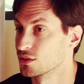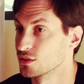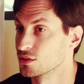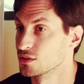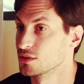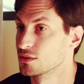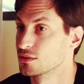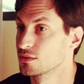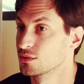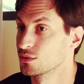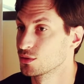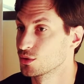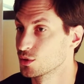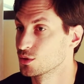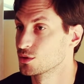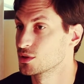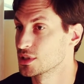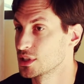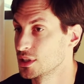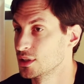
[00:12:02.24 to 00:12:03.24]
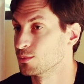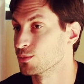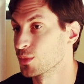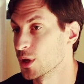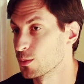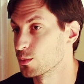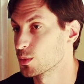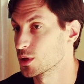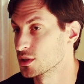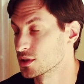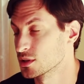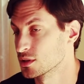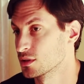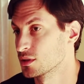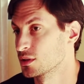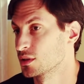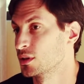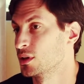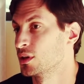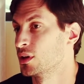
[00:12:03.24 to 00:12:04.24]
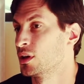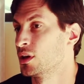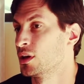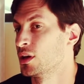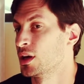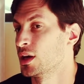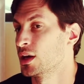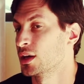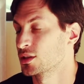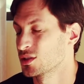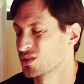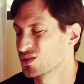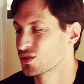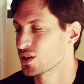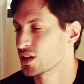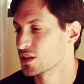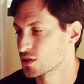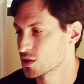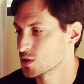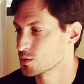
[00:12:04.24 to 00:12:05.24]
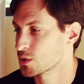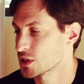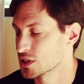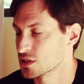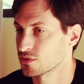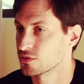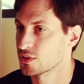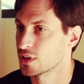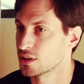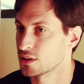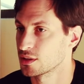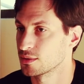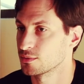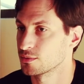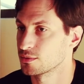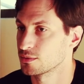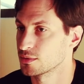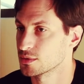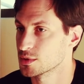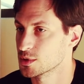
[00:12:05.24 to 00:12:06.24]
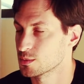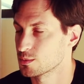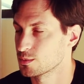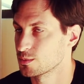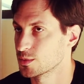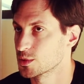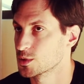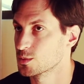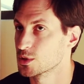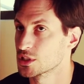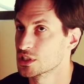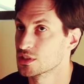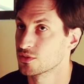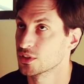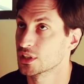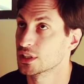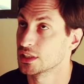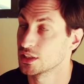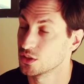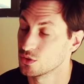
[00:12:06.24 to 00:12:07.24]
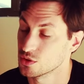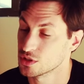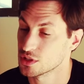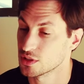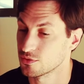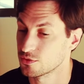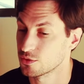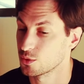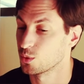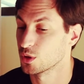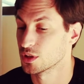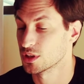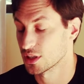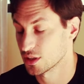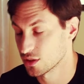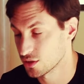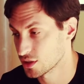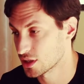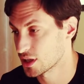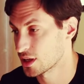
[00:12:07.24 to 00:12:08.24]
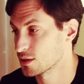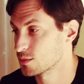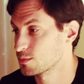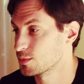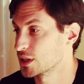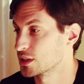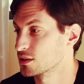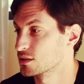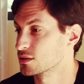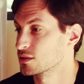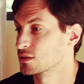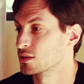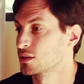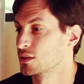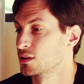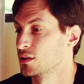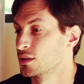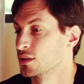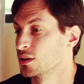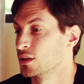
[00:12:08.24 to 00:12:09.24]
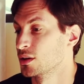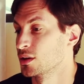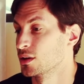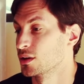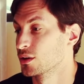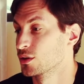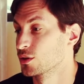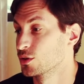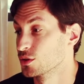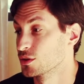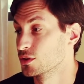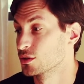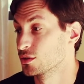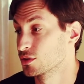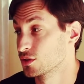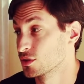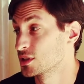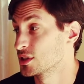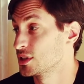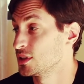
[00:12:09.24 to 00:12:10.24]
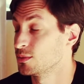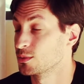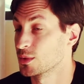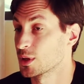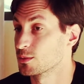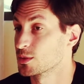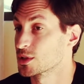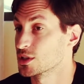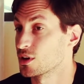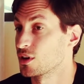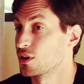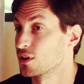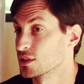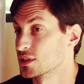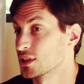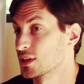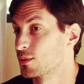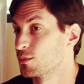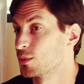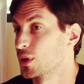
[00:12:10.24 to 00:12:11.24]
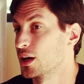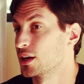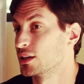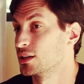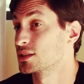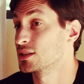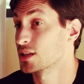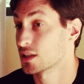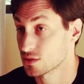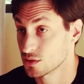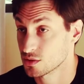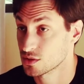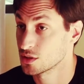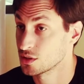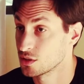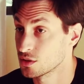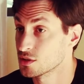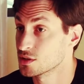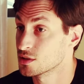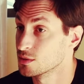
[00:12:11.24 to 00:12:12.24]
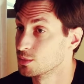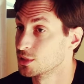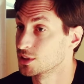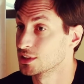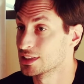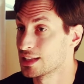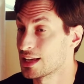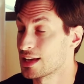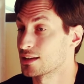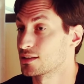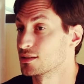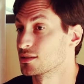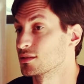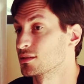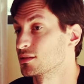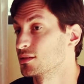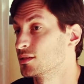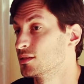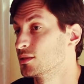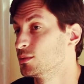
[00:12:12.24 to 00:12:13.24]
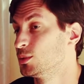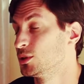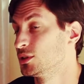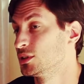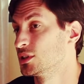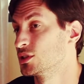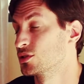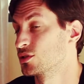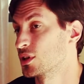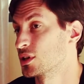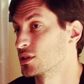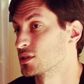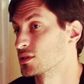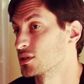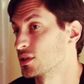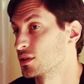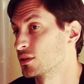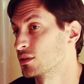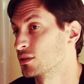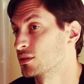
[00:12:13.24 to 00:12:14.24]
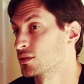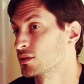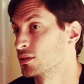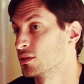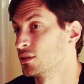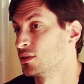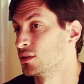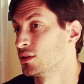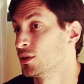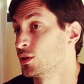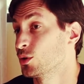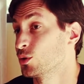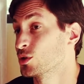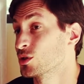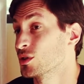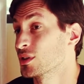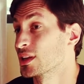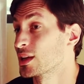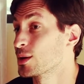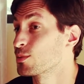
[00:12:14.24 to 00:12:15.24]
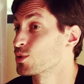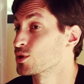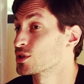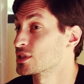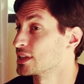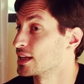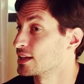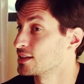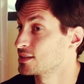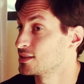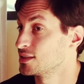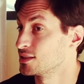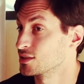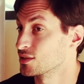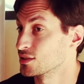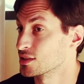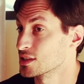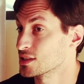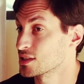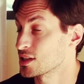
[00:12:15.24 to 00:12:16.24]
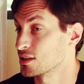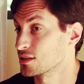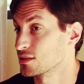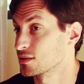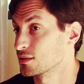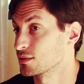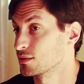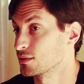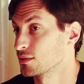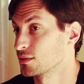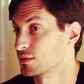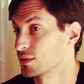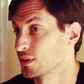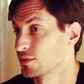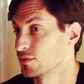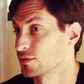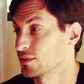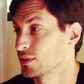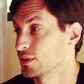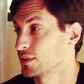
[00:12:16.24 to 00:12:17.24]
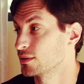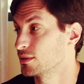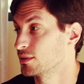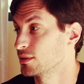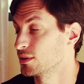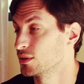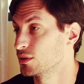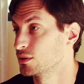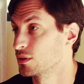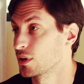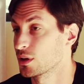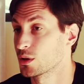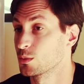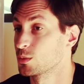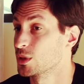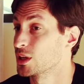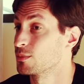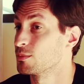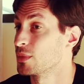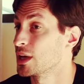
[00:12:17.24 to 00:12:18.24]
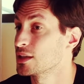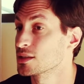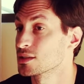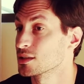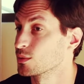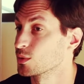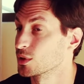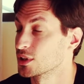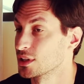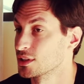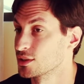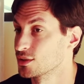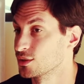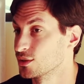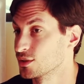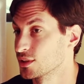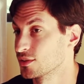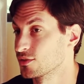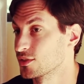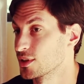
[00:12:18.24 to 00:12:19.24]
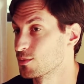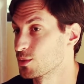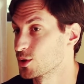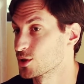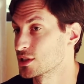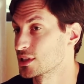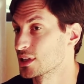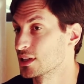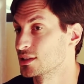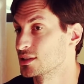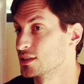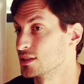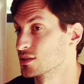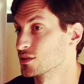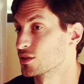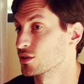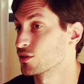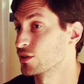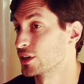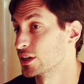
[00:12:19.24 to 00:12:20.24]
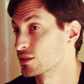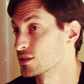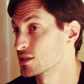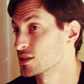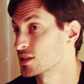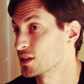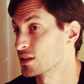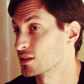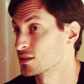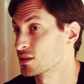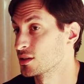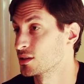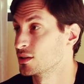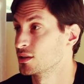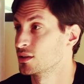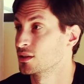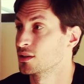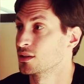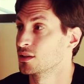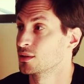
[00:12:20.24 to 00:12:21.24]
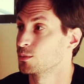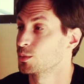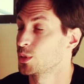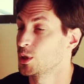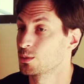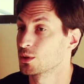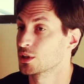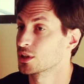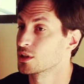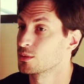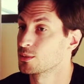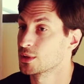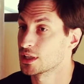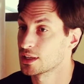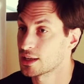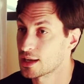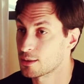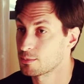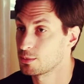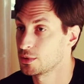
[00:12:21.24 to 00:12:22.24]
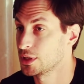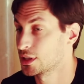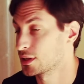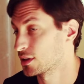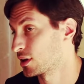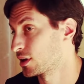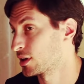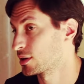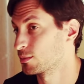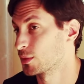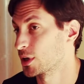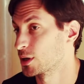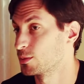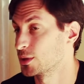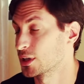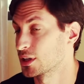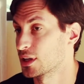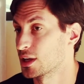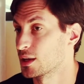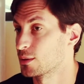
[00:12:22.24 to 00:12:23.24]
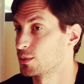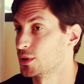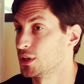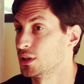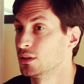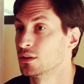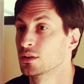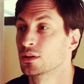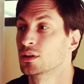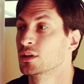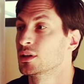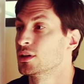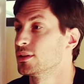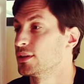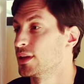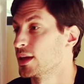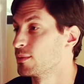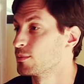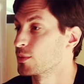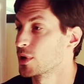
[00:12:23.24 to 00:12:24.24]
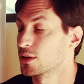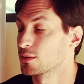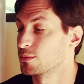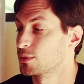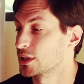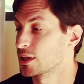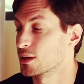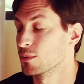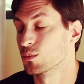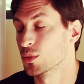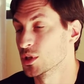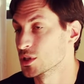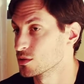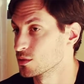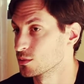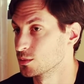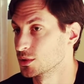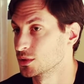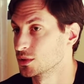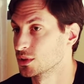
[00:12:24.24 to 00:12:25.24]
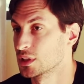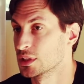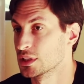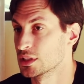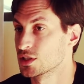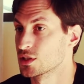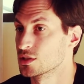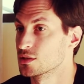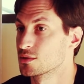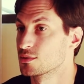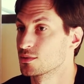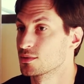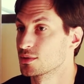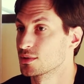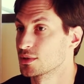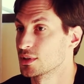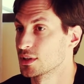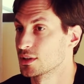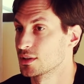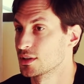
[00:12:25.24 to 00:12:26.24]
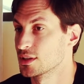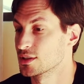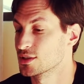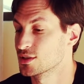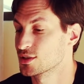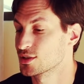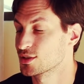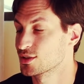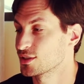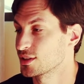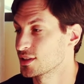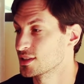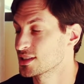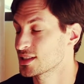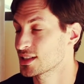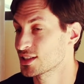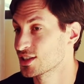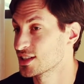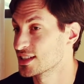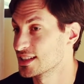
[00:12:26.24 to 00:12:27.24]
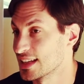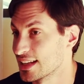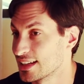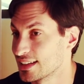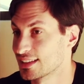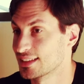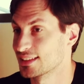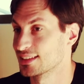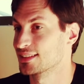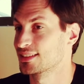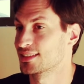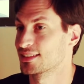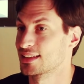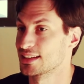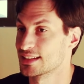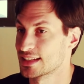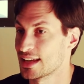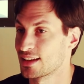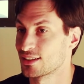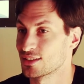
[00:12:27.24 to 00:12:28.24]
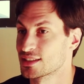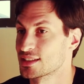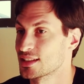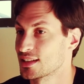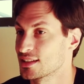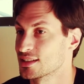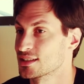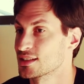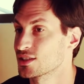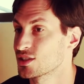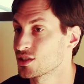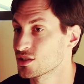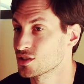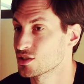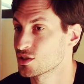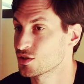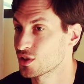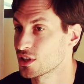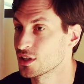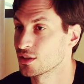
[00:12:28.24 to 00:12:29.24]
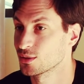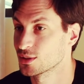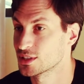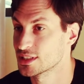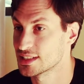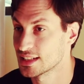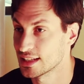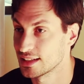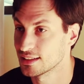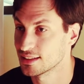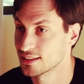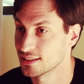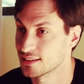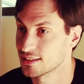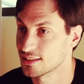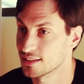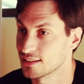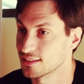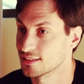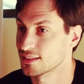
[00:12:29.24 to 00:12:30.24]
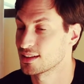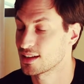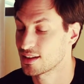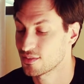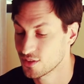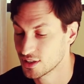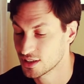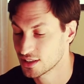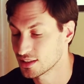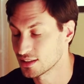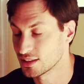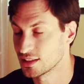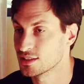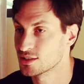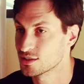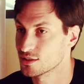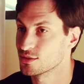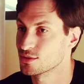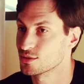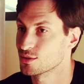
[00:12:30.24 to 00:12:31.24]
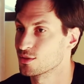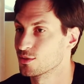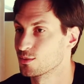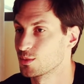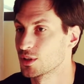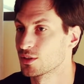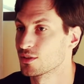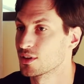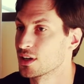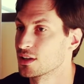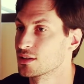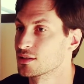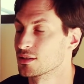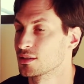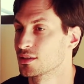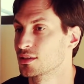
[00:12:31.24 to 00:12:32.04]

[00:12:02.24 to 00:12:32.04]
good good team members, and you try to specify them specifically, use them for what they're good at, but good good team members are hard to come by, and it takes also years to build that, mm, to build the trust, and yeah. also their personalities on set. If they could be amazing what they do, and if their personality is not great on set, people are going to be unhappy. Client mm. might be mm. unhappy. They might become miserable, and it just this it's such a delicate the day on set is such a strenuous delicate thing that everything needs to sort of be right